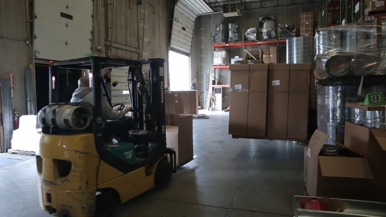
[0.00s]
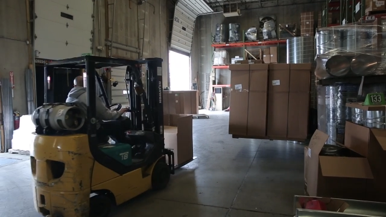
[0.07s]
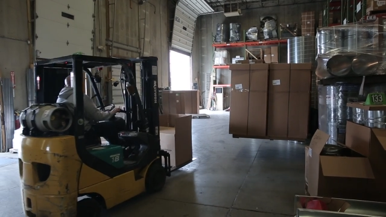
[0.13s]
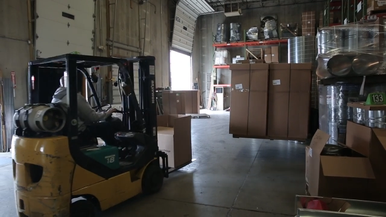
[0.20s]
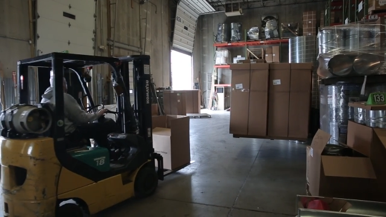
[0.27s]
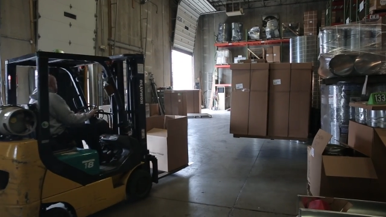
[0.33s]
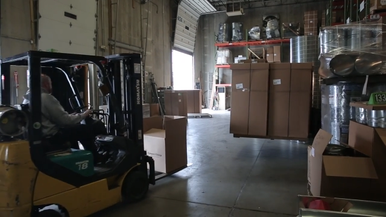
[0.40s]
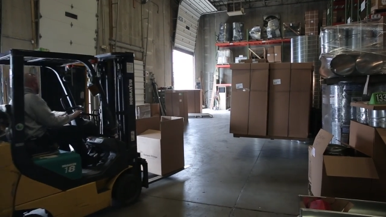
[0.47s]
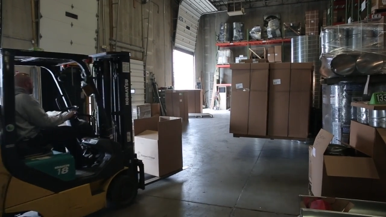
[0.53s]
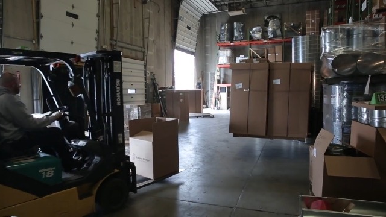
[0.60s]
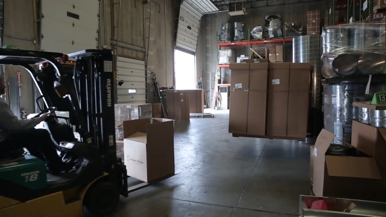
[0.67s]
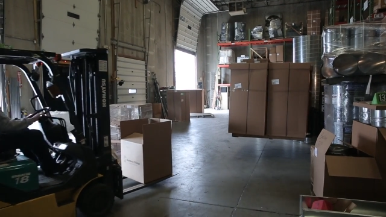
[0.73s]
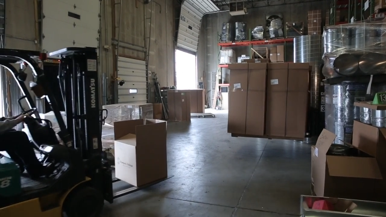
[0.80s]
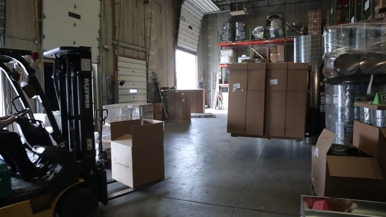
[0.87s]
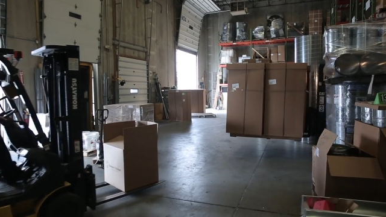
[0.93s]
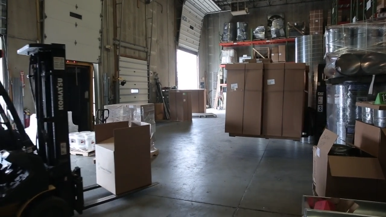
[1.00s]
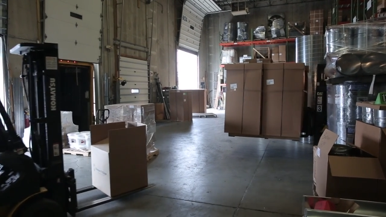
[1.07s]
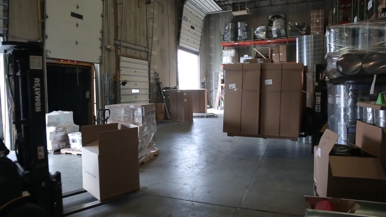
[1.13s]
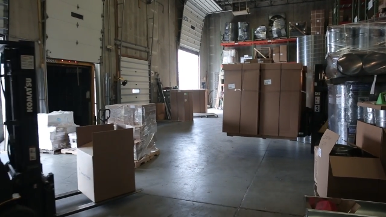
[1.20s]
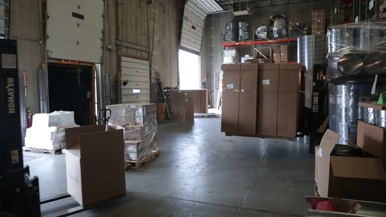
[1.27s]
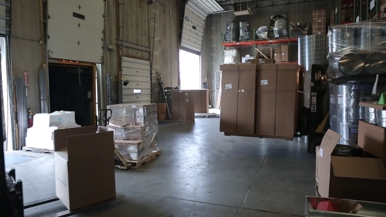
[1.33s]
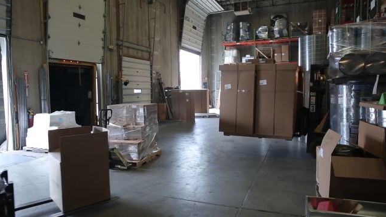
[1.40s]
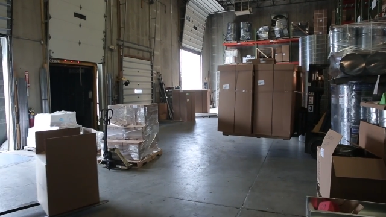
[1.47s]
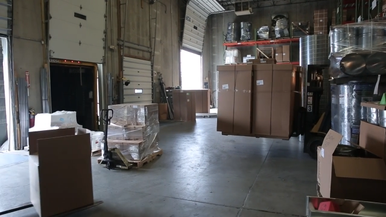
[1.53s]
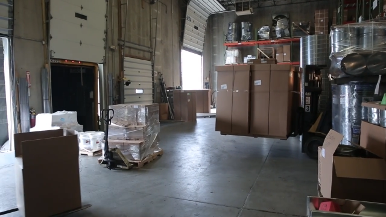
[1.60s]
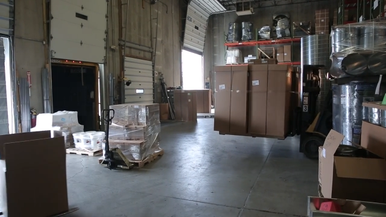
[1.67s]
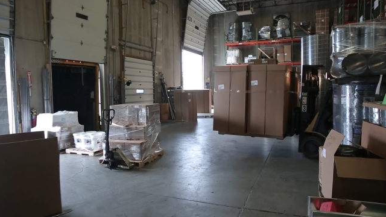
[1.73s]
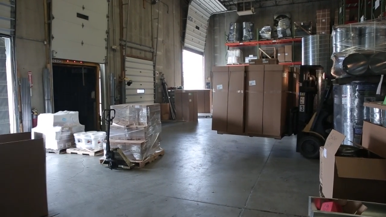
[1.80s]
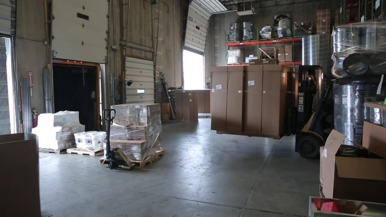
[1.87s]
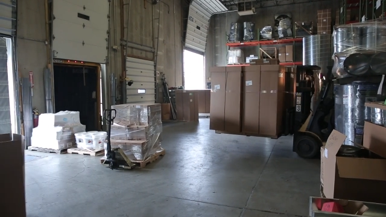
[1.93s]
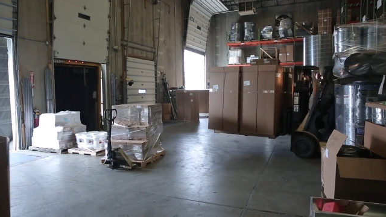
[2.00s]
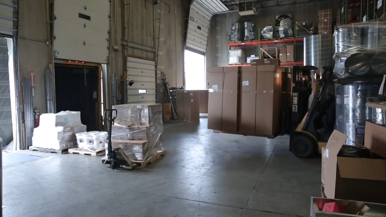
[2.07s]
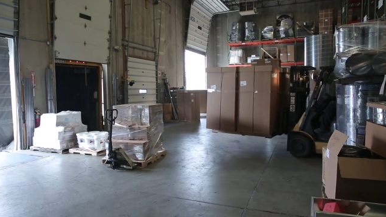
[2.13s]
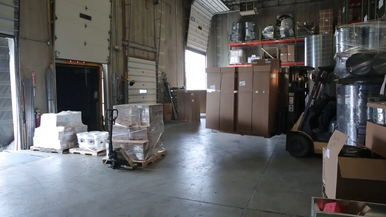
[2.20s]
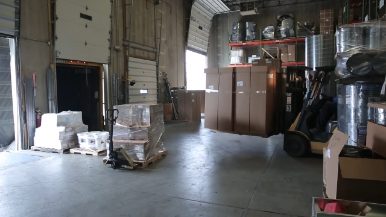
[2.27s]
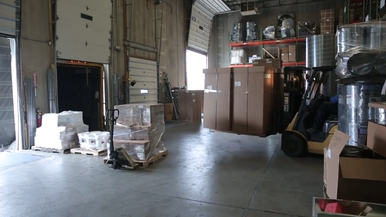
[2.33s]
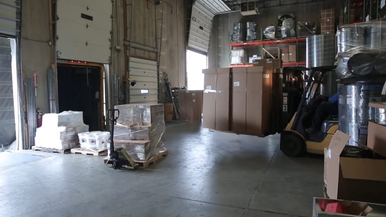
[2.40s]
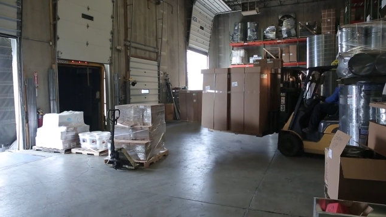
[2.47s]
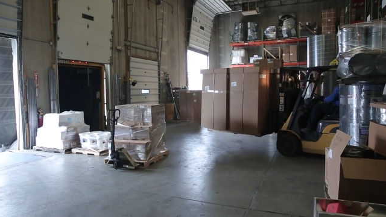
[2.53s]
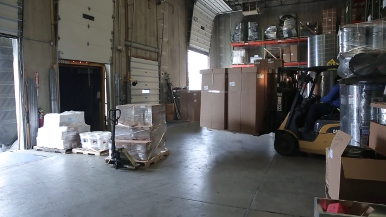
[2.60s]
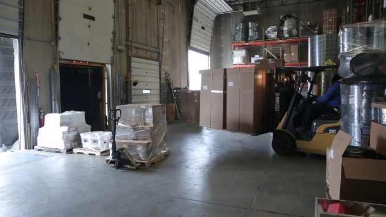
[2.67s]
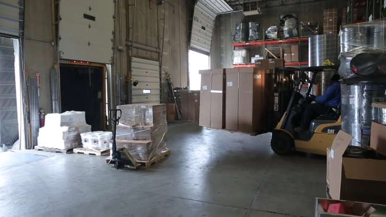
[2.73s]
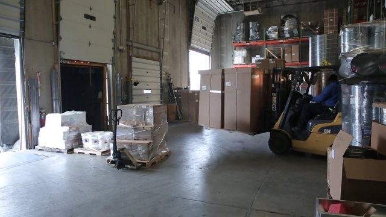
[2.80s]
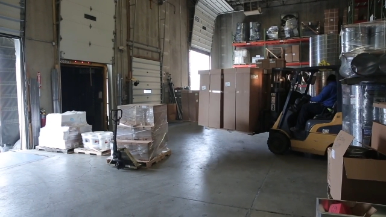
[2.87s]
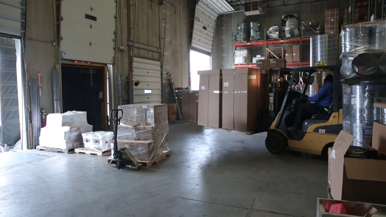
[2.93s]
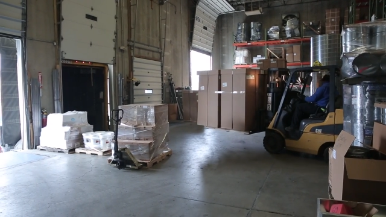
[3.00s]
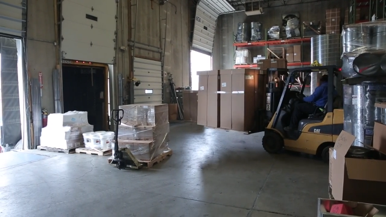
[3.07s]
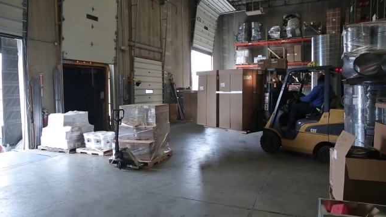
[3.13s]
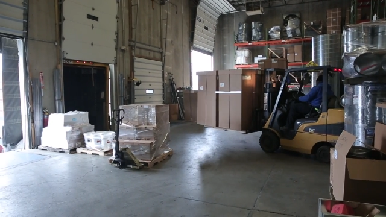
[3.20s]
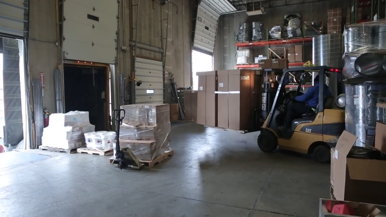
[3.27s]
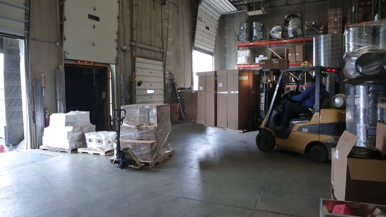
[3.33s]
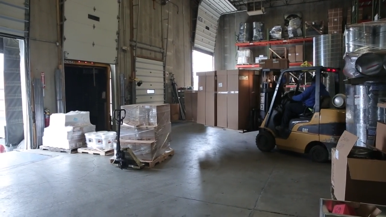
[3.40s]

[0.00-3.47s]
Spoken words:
Nobody's mouth can be seen.